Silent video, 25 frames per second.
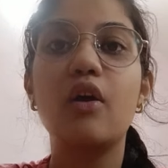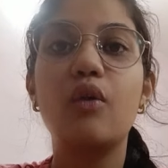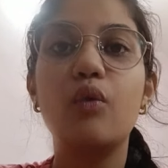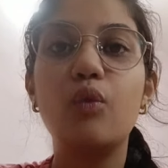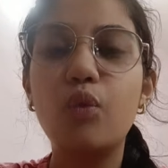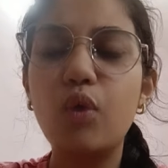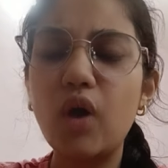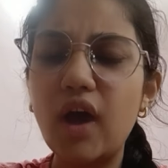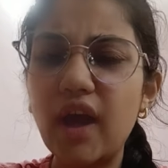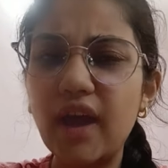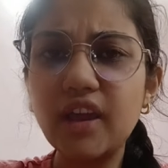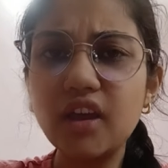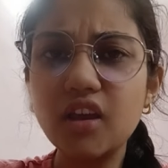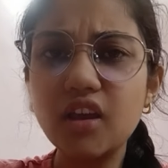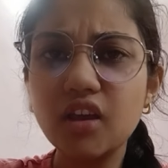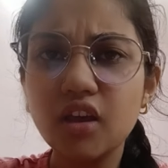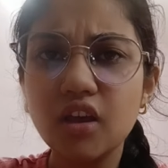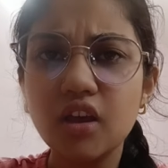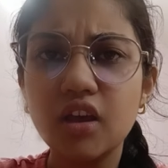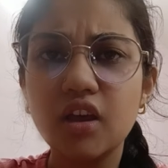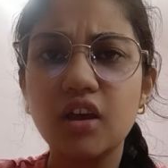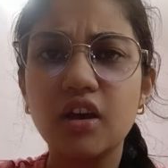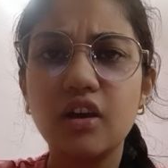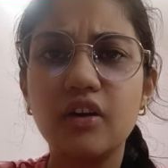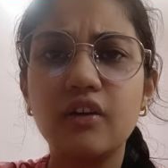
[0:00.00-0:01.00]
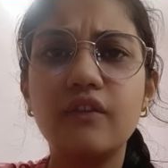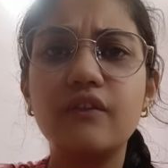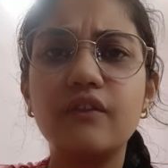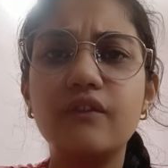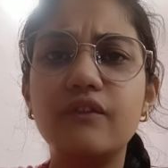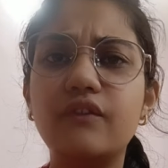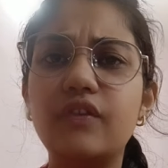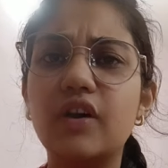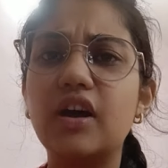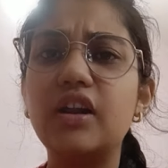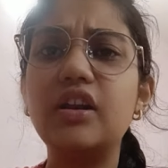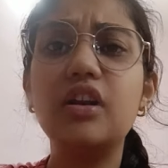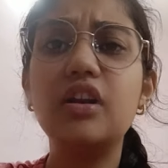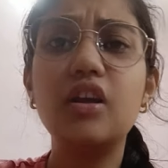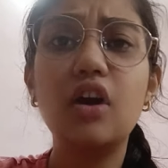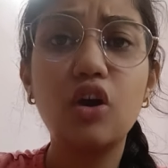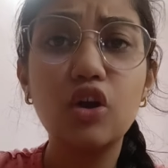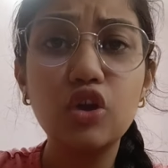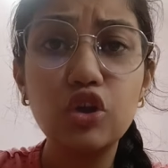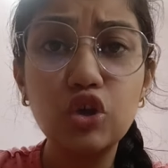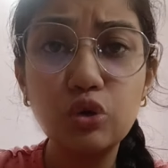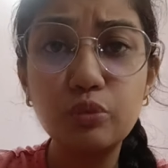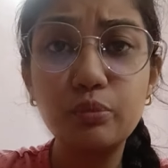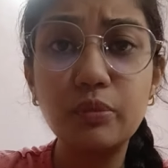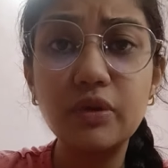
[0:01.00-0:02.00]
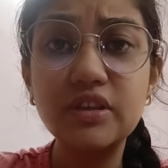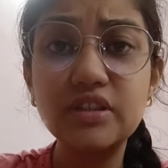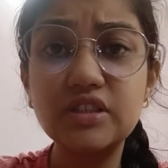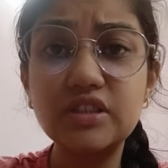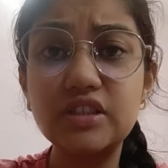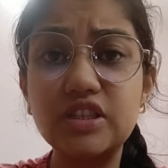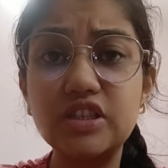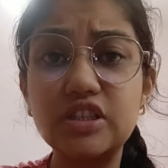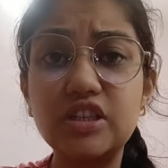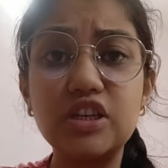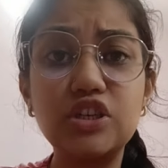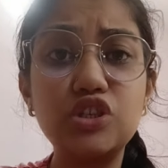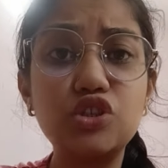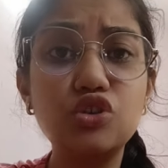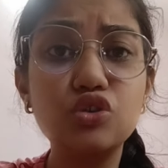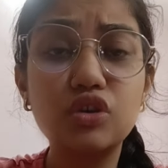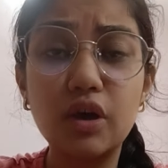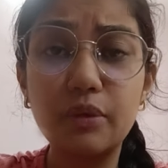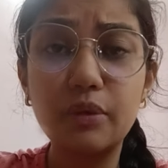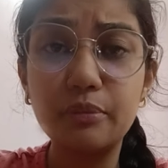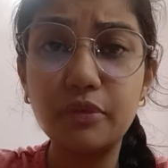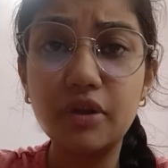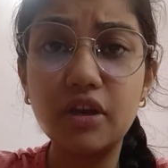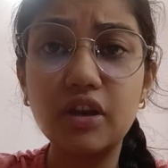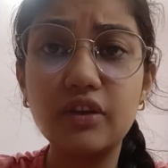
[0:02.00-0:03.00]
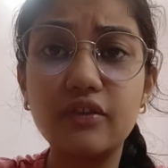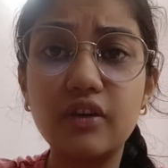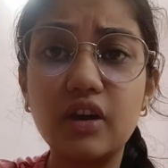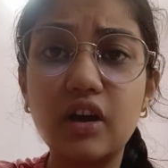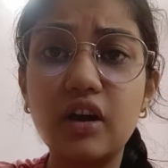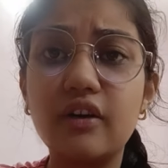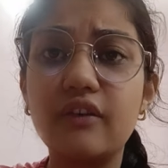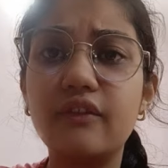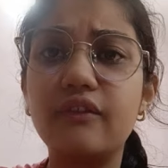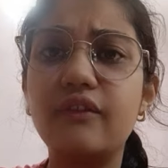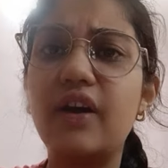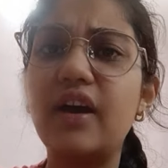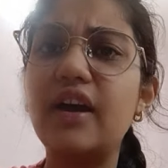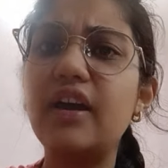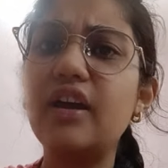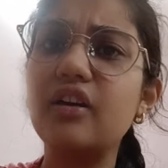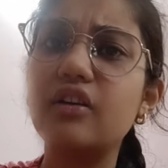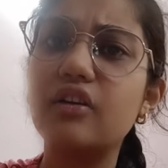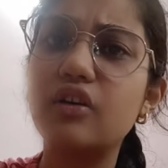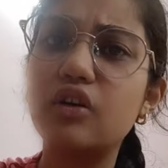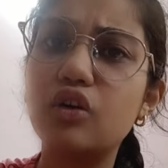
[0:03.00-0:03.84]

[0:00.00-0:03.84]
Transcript: Why? One humans needed to communicate. Why?